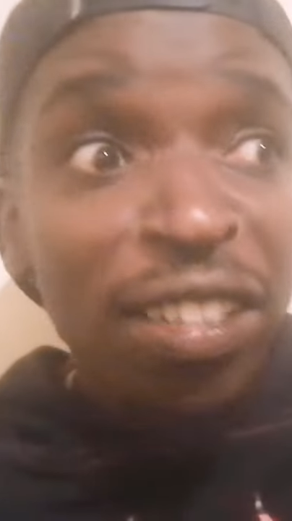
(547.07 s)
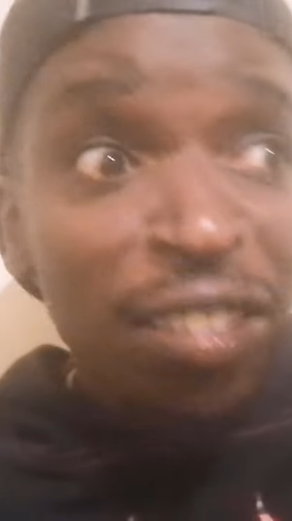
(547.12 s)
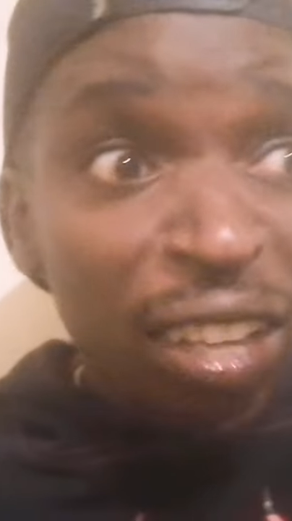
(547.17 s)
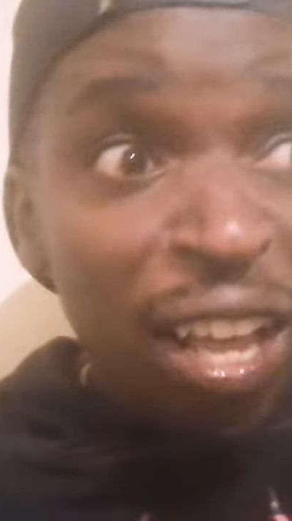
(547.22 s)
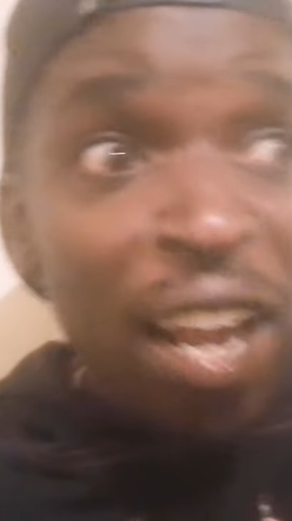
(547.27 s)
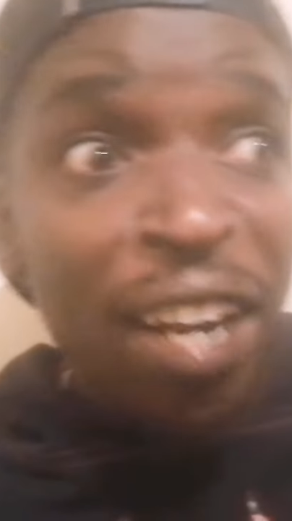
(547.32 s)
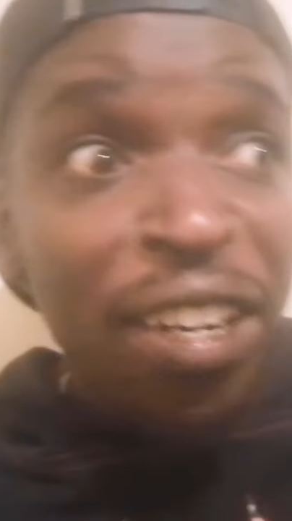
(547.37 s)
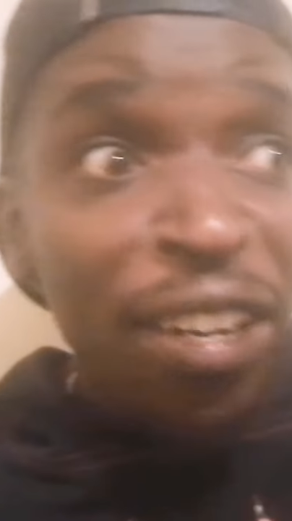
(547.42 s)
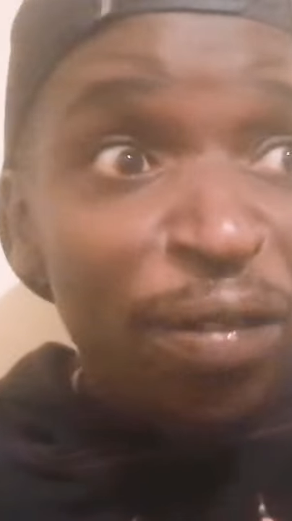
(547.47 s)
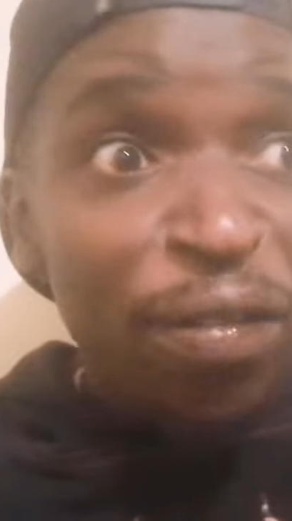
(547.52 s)

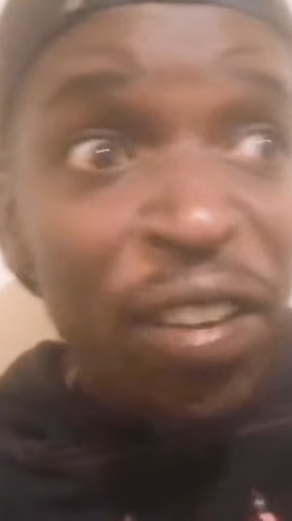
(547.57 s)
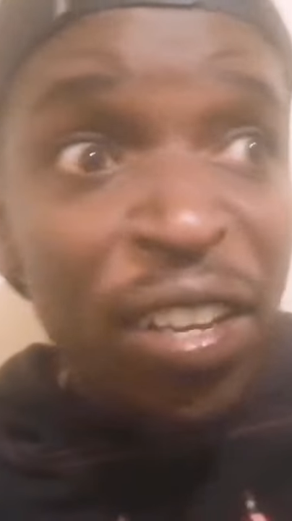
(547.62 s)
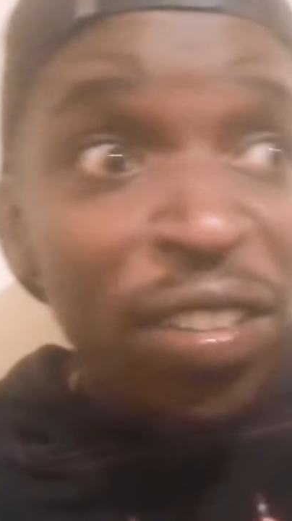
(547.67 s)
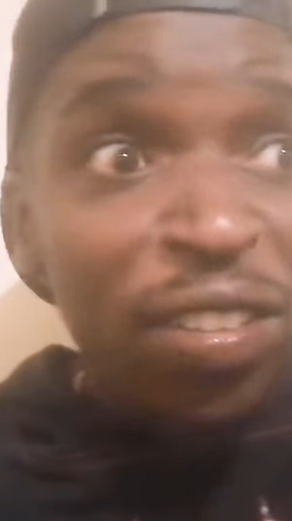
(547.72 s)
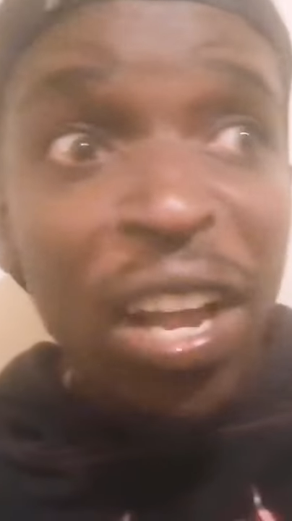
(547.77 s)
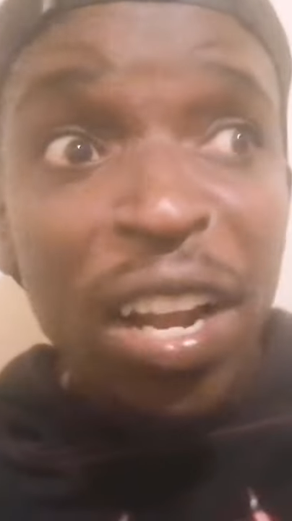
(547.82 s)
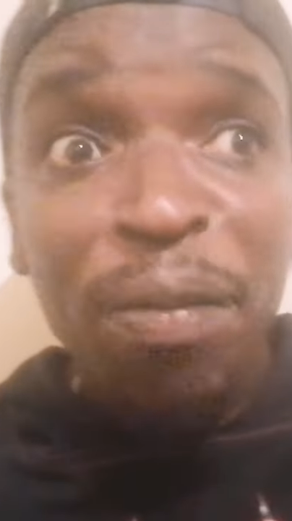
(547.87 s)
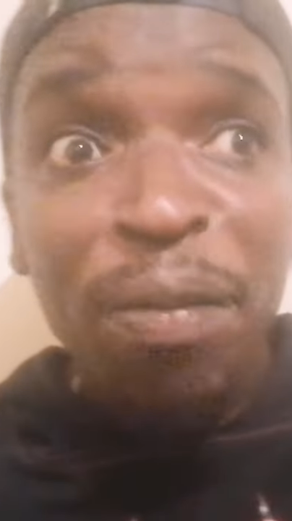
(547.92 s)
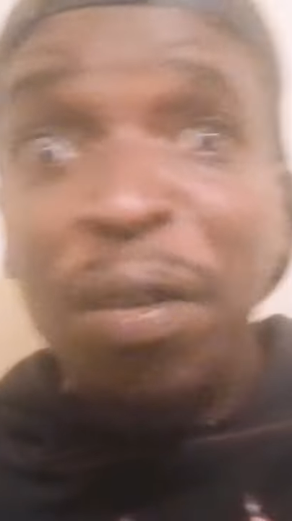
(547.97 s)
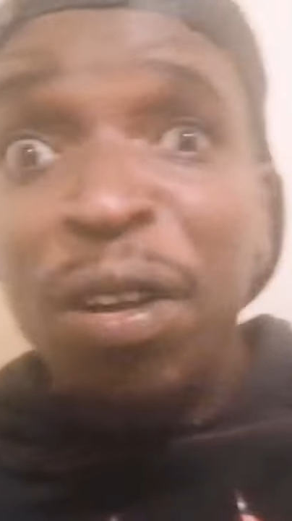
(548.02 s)
scientific
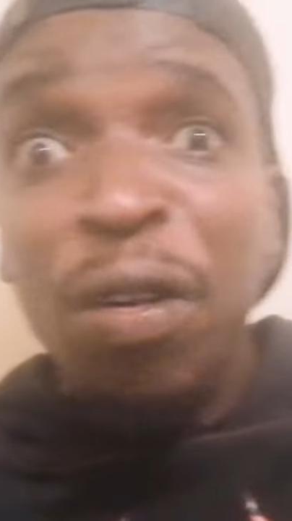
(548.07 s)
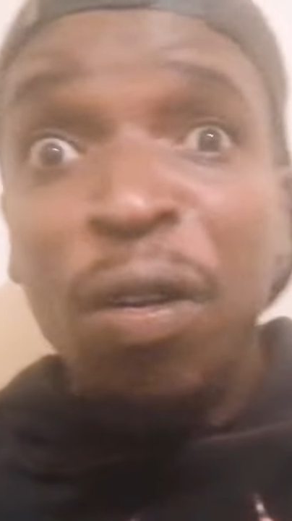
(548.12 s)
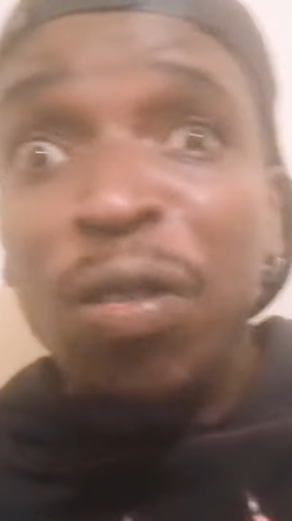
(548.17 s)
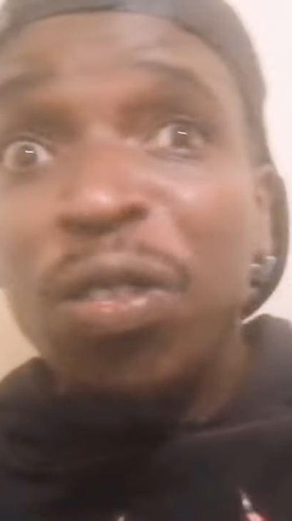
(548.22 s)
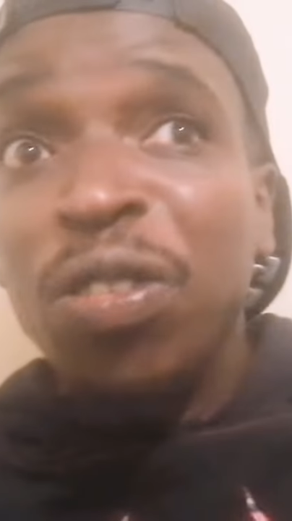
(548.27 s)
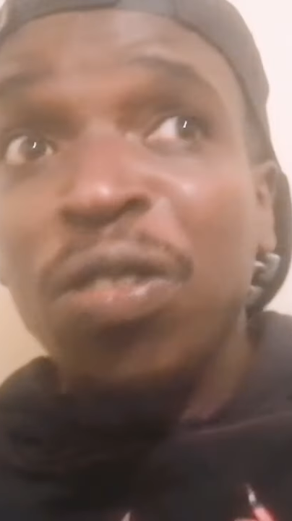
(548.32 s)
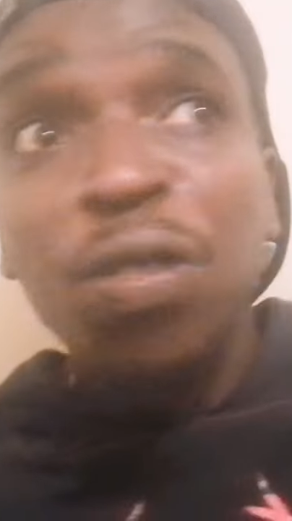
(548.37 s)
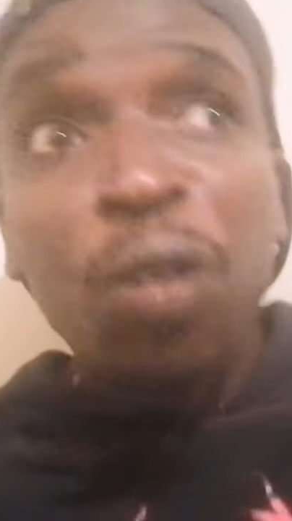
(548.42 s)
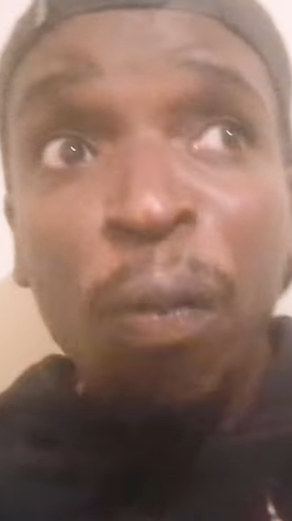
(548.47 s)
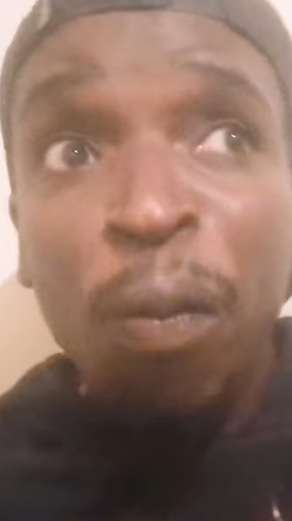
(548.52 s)
study
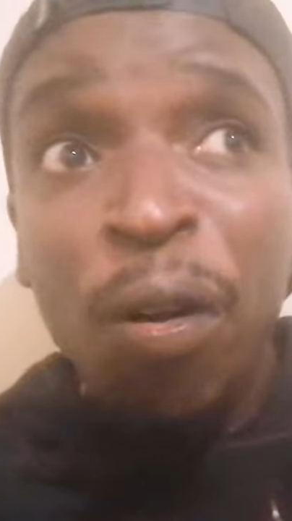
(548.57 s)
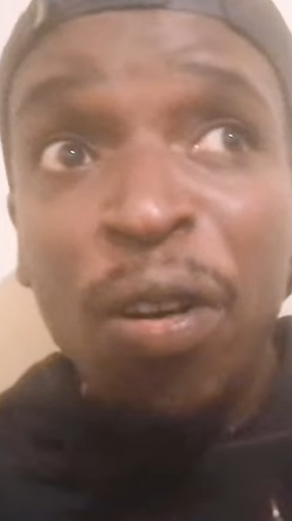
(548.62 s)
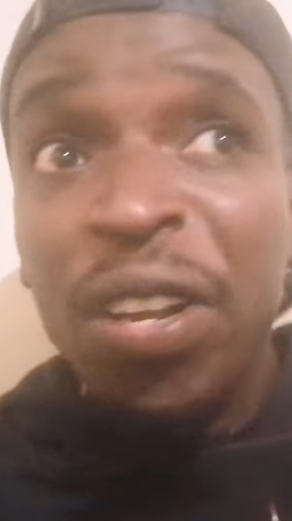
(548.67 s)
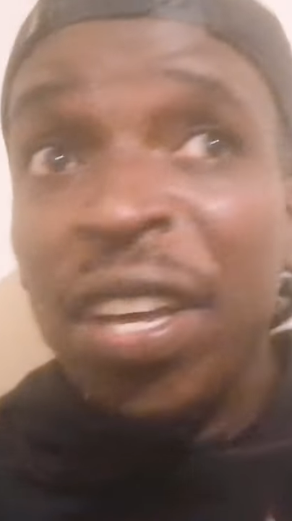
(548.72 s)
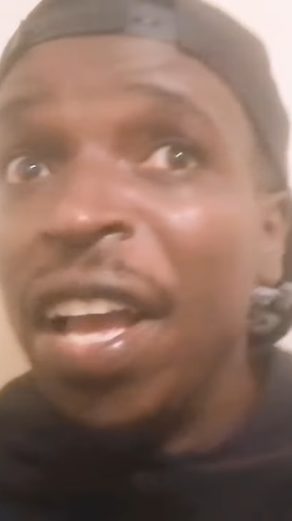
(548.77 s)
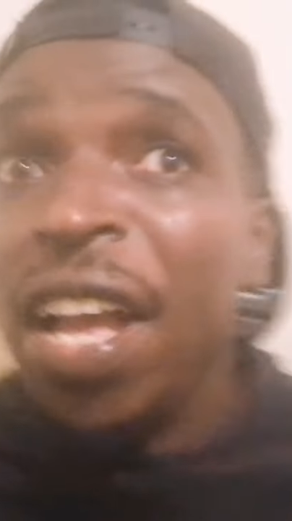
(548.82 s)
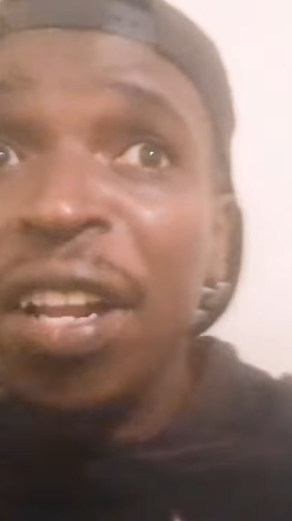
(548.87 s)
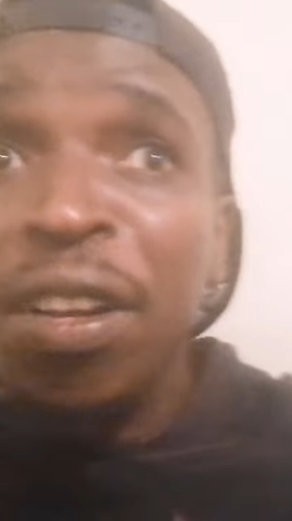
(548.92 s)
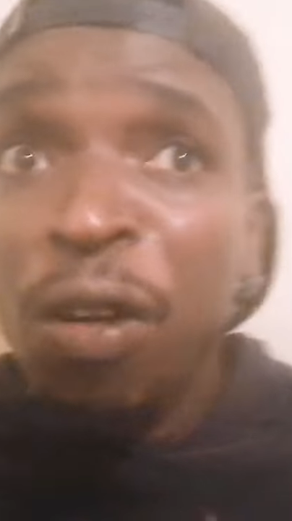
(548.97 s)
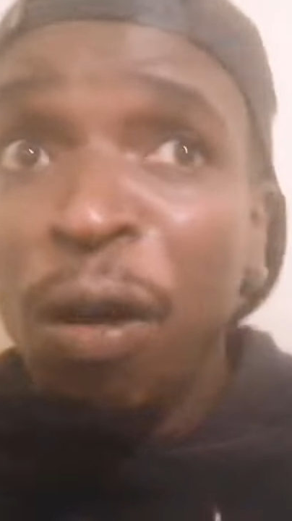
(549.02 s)
because
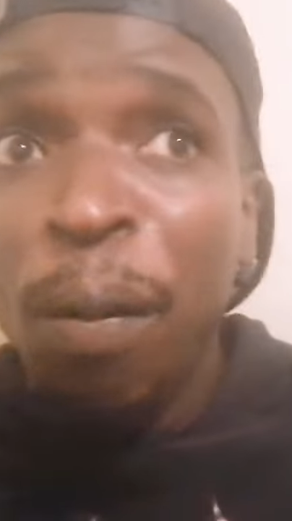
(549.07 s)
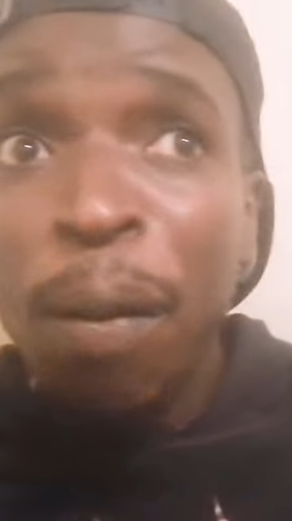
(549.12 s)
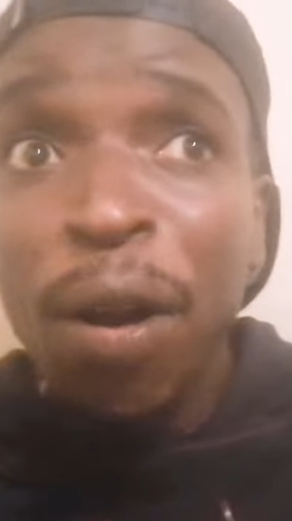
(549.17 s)
nobody